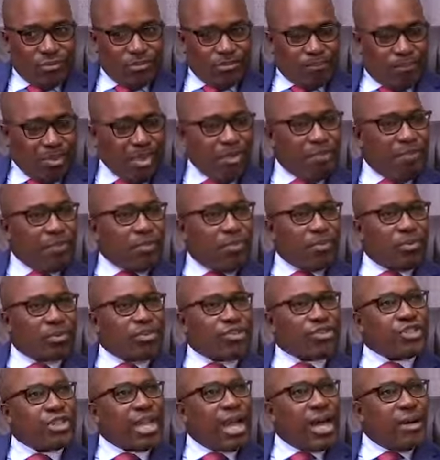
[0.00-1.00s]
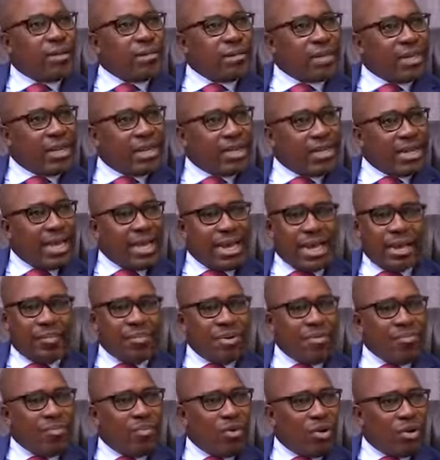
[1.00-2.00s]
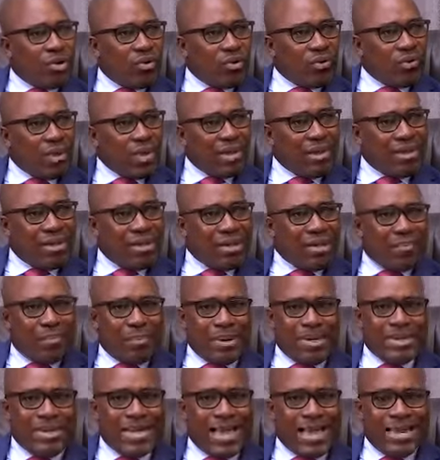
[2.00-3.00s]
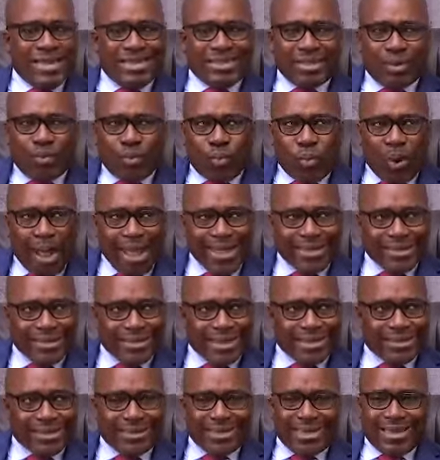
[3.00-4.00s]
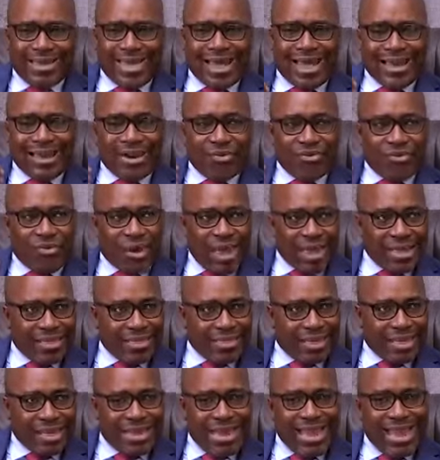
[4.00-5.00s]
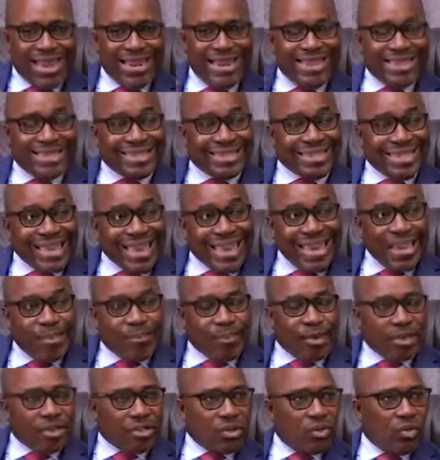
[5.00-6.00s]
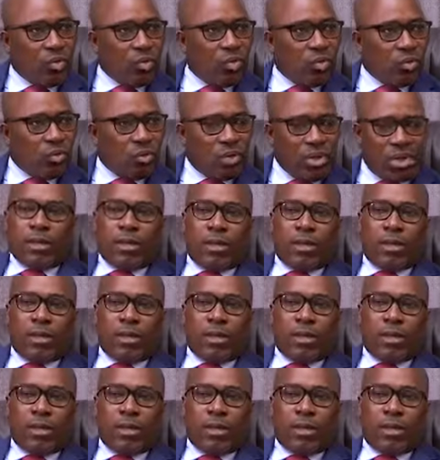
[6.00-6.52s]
People shouted that I'd been bored over. But that is the wisest thing and the right thing any sane person would do.